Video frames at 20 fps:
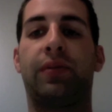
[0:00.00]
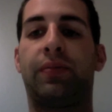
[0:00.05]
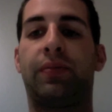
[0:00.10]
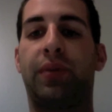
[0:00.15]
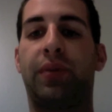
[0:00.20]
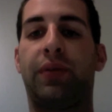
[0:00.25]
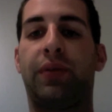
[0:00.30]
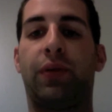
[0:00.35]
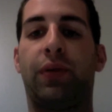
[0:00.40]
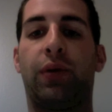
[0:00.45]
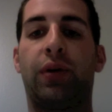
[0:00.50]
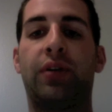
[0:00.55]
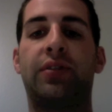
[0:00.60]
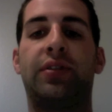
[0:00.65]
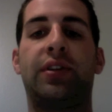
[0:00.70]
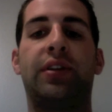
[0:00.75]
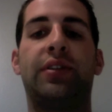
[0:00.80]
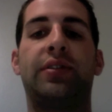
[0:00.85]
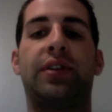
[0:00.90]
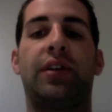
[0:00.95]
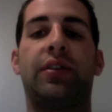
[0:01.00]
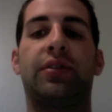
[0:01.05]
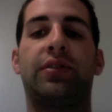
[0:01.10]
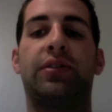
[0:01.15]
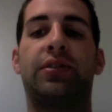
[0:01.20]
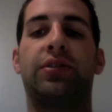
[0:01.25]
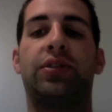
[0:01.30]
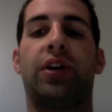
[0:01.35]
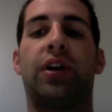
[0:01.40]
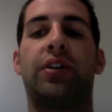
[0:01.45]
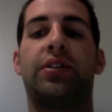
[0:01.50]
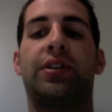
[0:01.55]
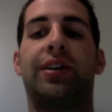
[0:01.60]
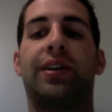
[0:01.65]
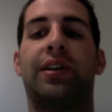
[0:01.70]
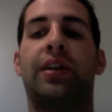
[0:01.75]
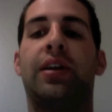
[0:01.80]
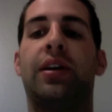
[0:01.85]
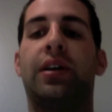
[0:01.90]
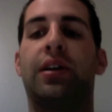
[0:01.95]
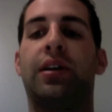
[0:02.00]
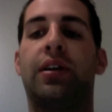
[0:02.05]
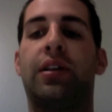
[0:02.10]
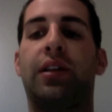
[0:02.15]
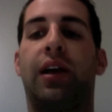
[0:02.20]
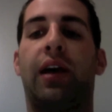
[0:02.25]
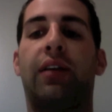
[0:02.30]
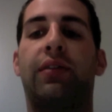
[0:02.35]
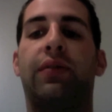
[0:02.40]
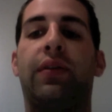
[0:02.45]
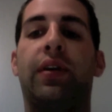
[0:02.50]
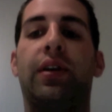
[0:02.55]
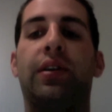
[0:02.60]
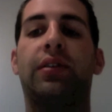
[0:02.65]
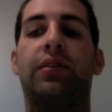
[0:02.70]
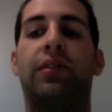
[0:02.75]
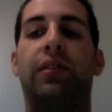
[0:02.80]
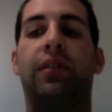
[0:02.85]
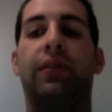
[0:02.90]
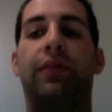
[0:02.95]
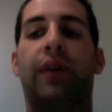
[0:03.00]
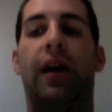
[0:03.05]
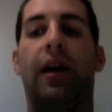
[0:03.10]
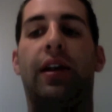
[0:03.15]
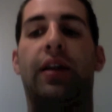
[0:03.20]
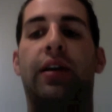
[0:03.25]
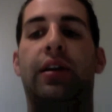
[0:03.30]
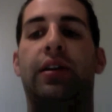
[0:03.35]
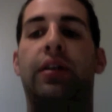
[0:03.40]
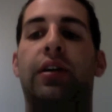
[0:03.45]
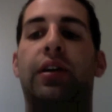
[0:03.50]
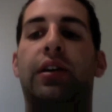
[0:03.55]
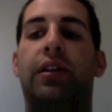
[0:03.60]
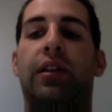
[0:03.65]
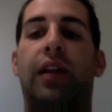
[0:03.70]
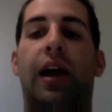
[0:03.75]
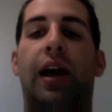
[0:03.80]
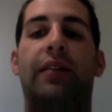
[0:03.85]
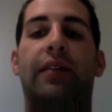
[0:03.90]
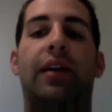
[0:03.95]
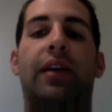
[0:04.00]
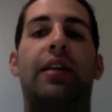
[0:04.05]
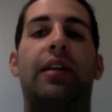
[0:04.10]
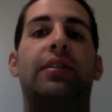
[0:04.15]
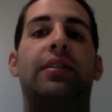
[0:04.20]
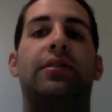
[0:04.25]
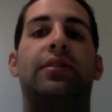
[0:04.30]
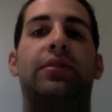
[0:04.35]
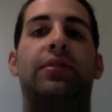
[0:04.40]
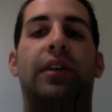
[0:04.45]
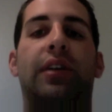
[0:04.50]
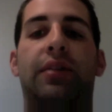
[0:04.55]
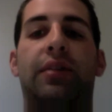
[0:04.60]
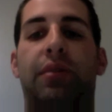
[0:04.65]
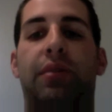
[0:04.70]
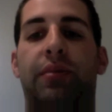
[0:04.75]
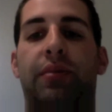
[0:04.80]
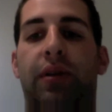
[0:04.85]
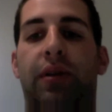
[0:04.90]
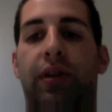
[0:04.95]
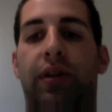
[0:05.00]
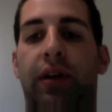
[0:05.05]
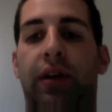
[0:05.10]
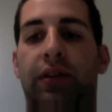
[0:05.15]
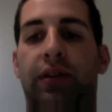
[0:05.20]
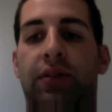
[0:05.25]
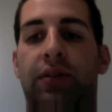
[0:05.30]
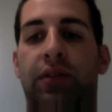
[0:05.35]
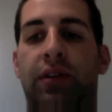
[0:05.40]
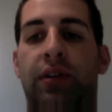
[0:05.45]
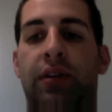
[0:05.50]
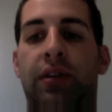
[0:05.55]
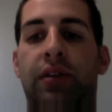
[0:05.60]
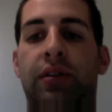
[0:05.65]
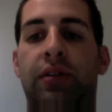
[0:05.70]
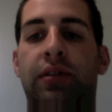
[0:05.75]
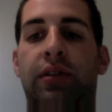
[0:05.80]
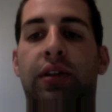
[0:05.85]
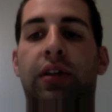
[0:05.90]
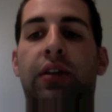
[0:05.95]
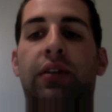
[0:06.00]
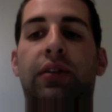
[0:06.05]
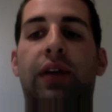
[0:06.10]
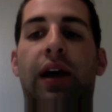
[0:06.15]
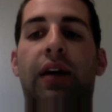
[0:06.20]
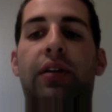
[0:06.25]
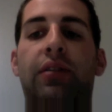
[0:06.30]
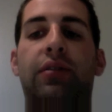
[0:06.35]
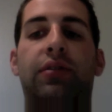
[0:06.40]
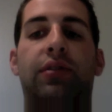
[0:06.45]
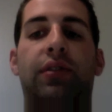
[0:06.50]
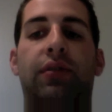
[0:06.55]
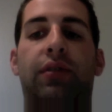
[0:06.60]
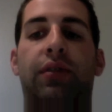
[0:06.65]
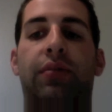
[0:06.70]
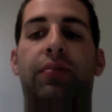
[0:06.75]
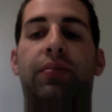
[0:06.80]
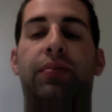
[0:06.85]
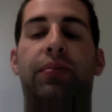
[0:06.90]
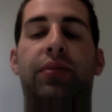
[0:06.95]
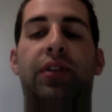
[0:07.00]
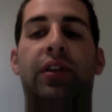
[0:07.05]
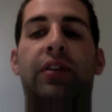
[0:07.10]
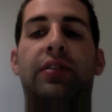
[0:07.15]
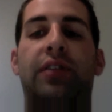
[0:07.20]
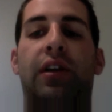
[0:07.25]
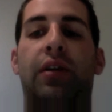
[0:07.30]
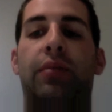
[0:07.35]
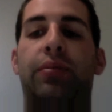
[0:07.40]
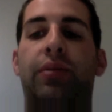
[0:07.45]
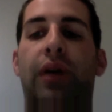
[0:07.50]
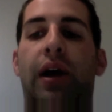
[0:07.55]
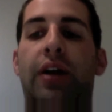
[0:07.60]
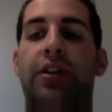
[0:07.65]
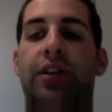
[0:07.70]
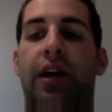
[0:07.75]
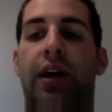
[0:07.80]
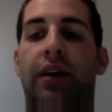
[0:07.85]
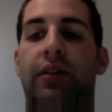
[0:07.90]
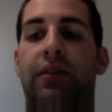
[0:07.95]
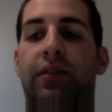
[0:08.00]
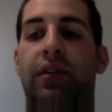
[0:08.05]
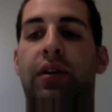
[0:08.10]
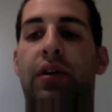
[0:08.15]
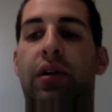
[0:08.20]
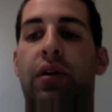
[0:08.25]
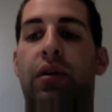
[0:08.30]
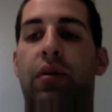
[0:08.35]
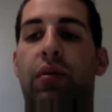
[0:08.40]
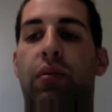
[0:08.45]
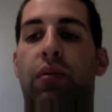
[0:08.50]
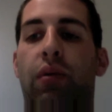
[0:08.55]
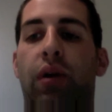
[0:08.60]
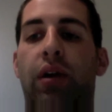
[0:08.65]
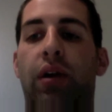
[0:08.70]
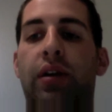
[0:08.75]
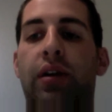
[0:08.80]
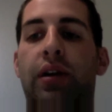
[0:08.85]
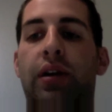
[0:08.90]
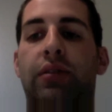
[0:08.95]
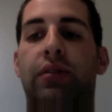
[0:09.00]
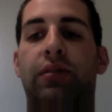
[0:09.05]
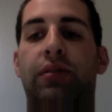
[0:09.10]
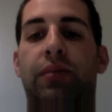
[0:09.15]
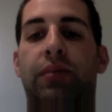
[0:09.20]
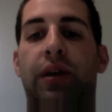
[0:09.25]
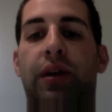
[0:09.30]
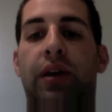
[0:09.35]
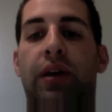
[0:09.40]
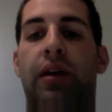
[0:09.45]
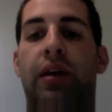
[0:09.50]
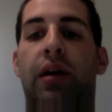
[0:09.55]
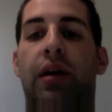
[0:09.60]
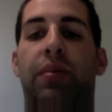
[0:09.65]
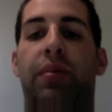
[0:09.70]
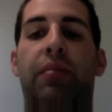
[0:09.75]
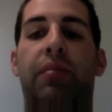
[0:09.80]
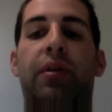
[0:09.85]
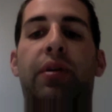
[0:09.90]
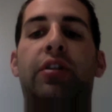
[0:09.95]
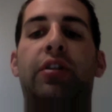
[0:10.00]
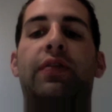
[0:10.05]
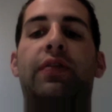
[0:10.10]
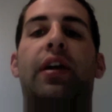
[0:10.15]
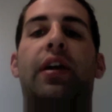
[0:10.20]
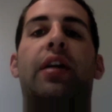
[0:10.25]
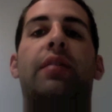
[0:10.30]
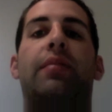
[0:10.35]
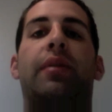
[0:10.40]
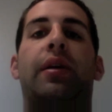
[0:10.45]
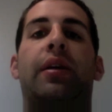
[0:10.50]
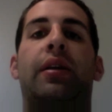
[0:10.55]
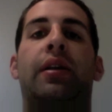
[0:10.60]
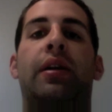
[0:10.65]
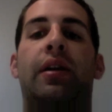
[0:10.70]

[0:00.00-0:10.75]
Before City Center's construction, Las Vegas and Nevada lacked any sustainable buildings. The designers of the City Center project wanted it to be a premier development